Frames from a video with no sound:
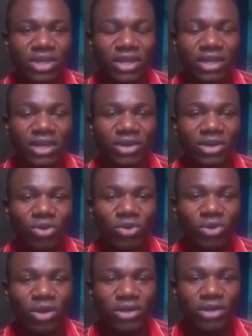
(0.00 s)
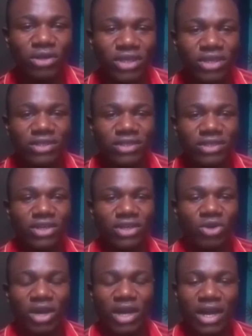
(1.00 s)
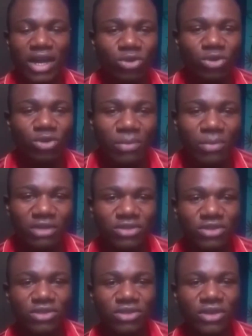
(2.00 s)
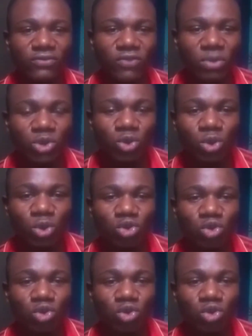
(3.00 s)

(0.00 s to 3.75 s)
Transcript: another amount for me to